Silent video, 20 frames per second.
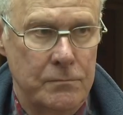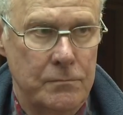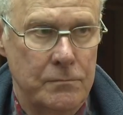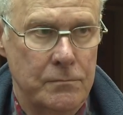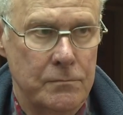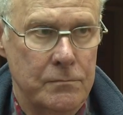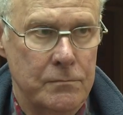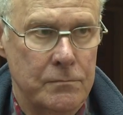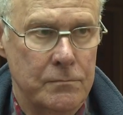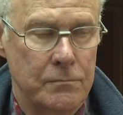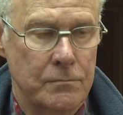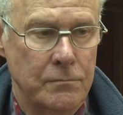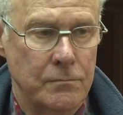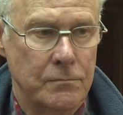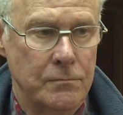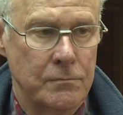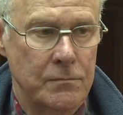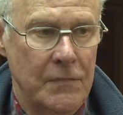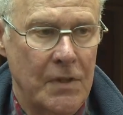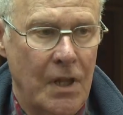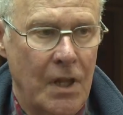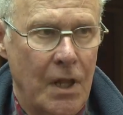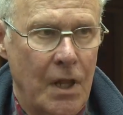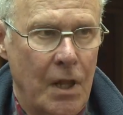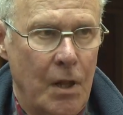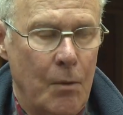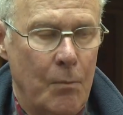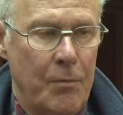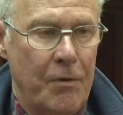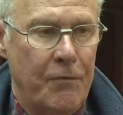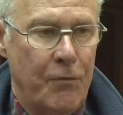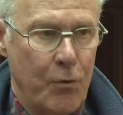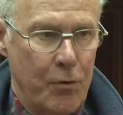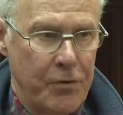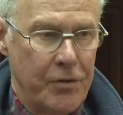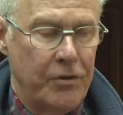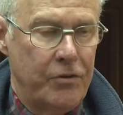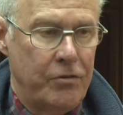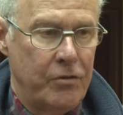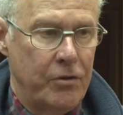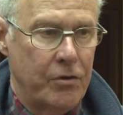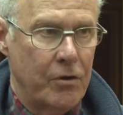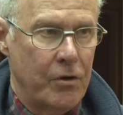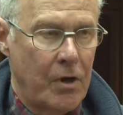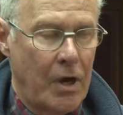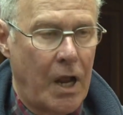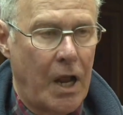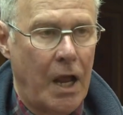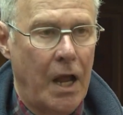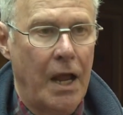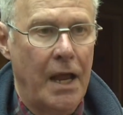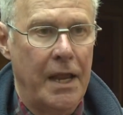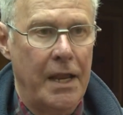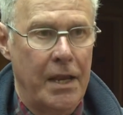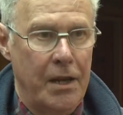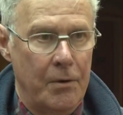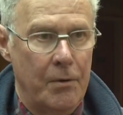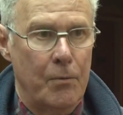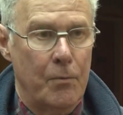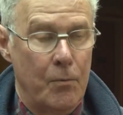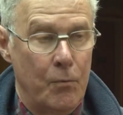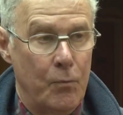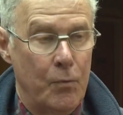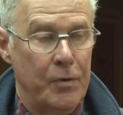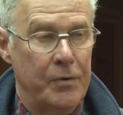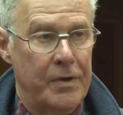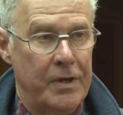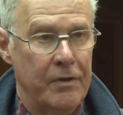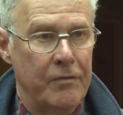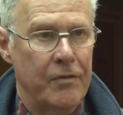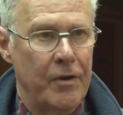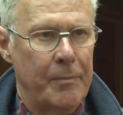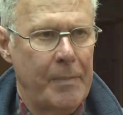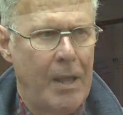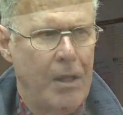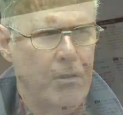Lent, like Bob, before this year, I would give up